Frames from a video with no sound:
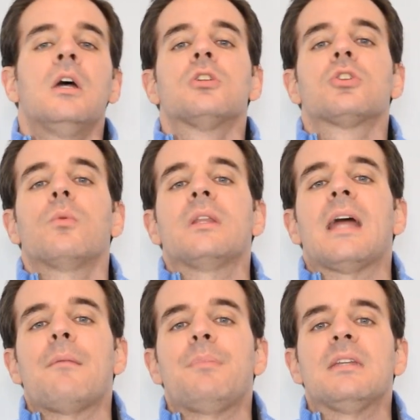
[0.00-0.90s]
So with
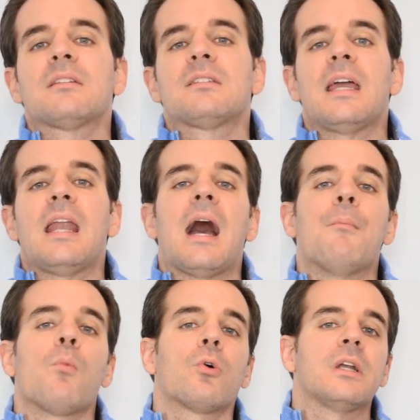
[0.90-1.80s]
that being said,
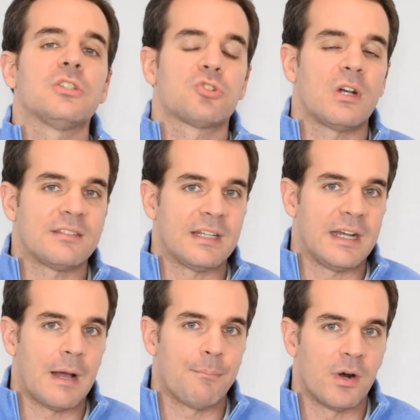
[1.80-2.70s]
I'm more interested
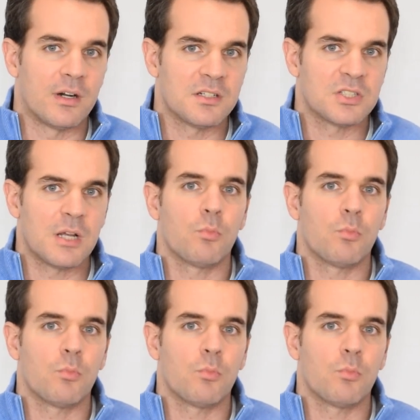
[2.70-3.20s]
in a partnership